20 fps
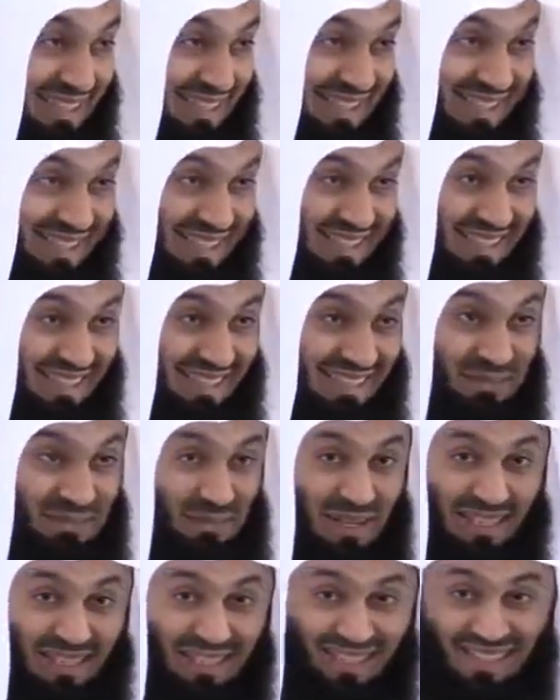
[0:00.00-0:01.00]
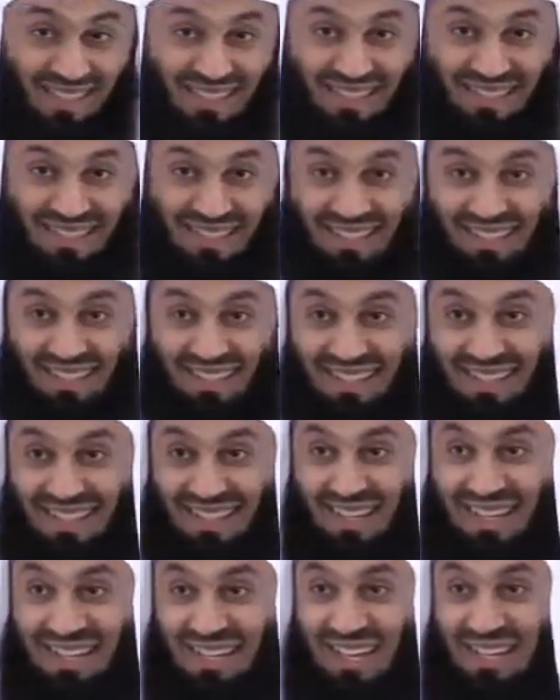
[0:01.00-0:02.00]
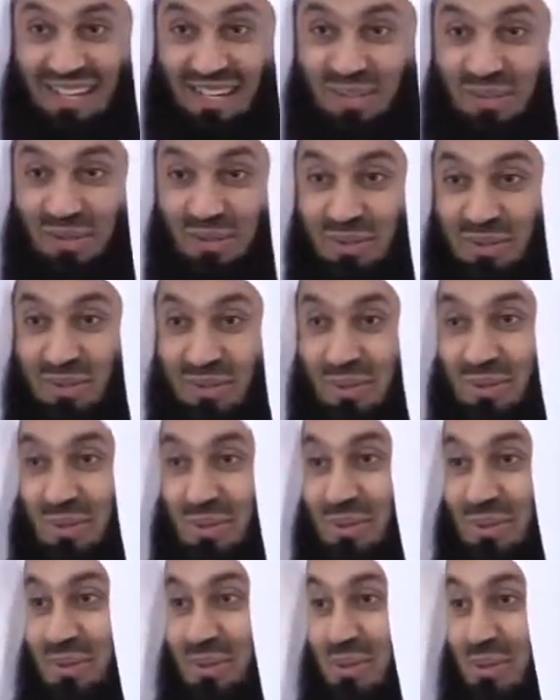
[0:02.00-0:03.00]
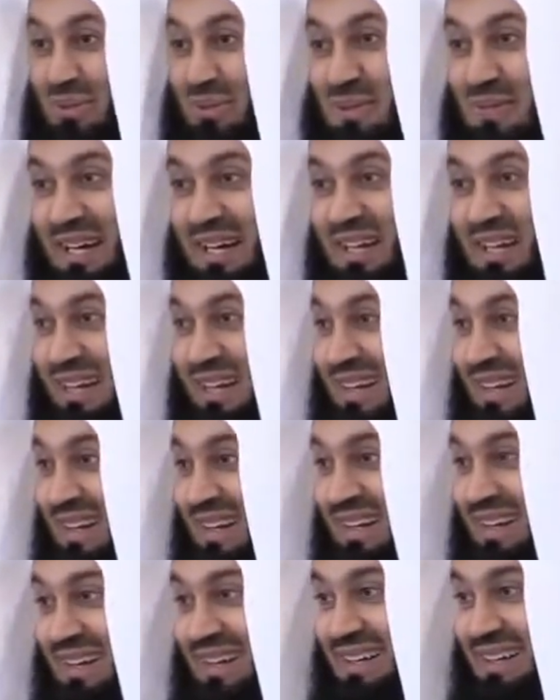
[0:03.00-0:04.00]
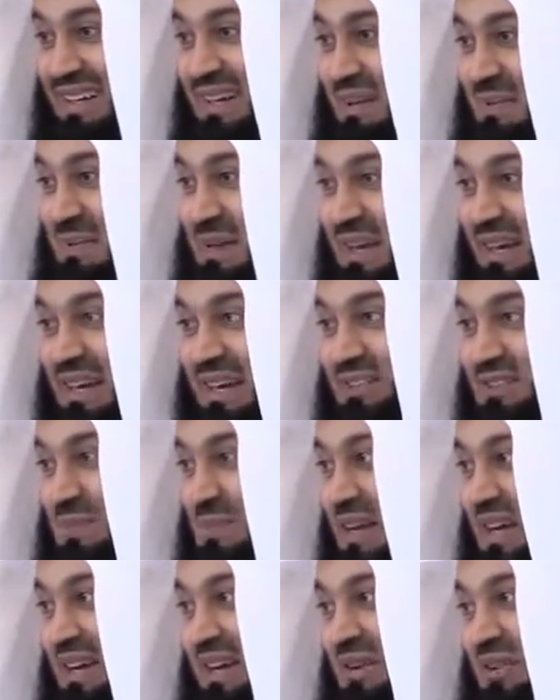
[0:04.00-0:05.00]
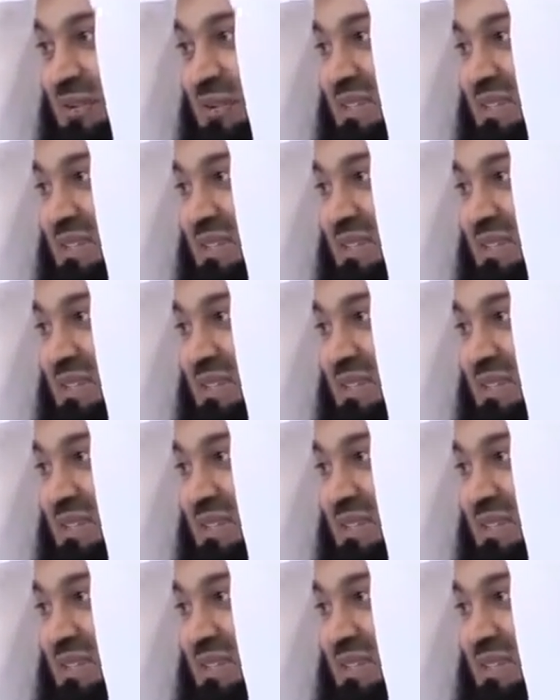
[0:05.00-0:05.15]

sister, that is not true. Subhanallah. May Allah subhanahu